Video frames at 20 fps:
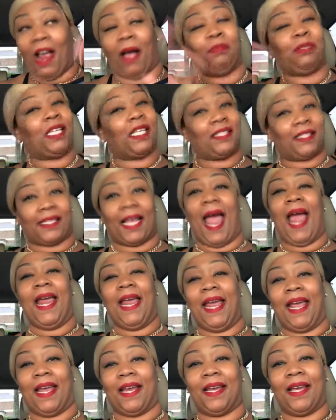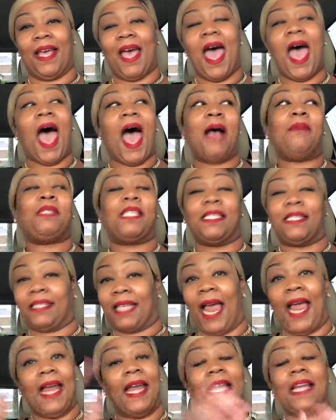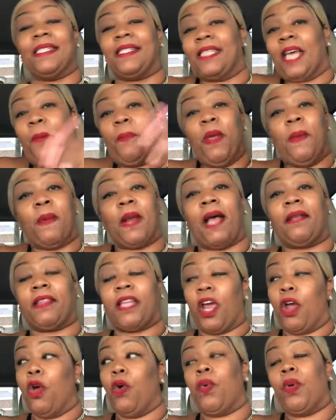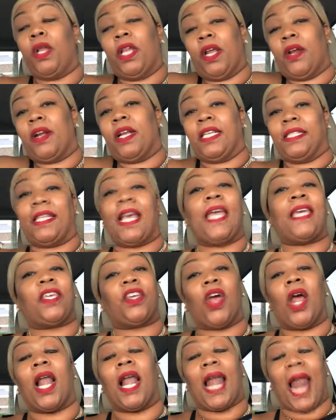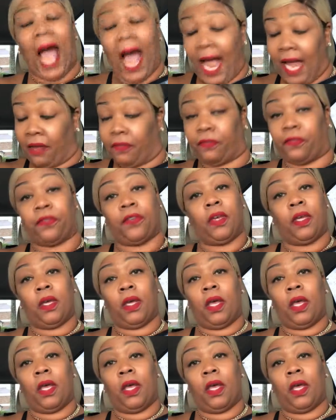I'm just saying. And there's some people out there who will literally take your life